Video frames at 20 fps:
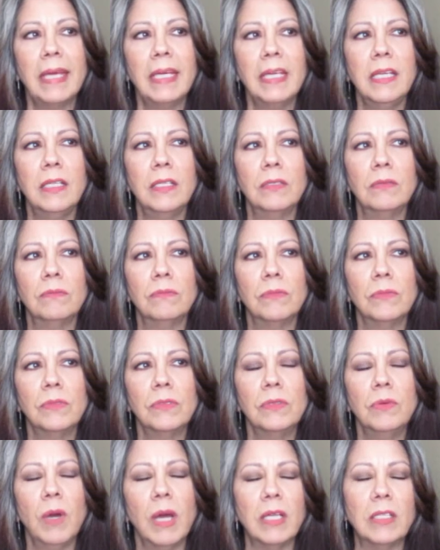in,
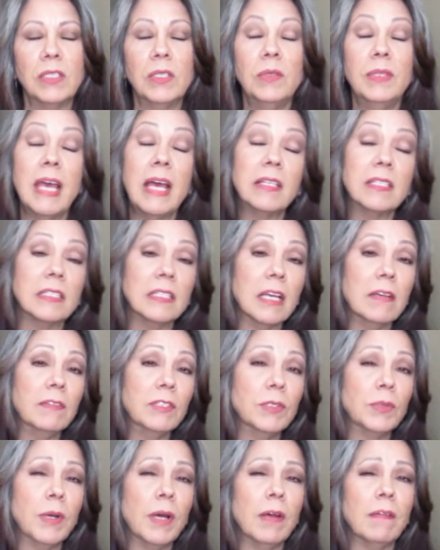
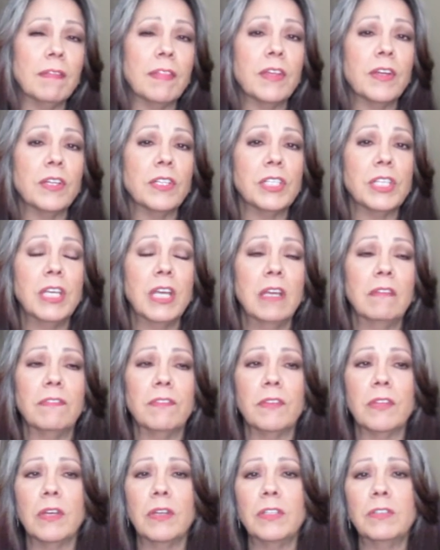2011, 12, 13,
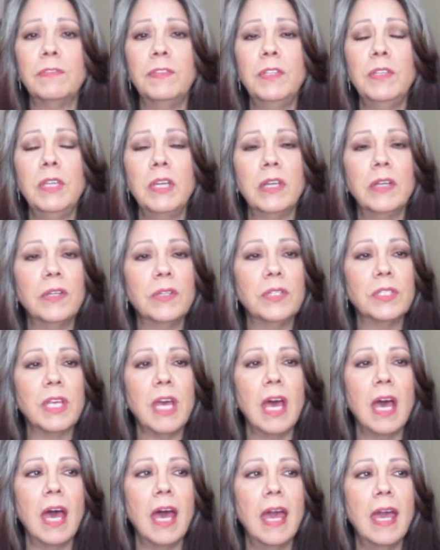for those few years,
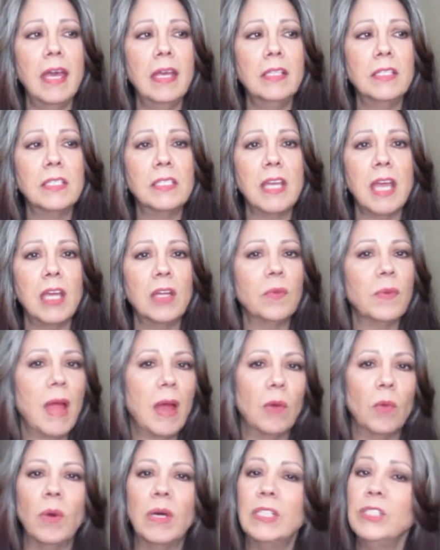I stayed
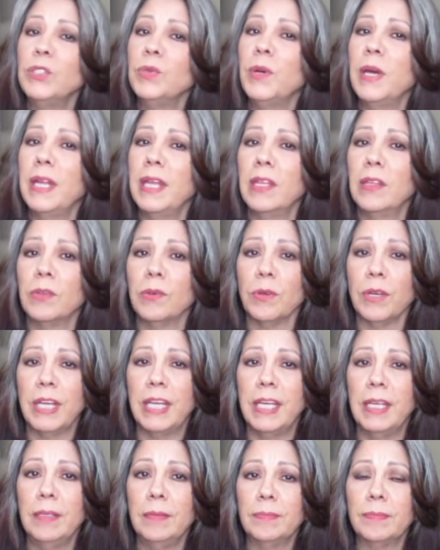around
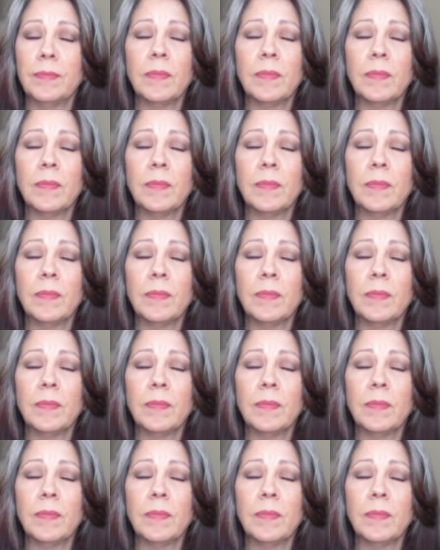123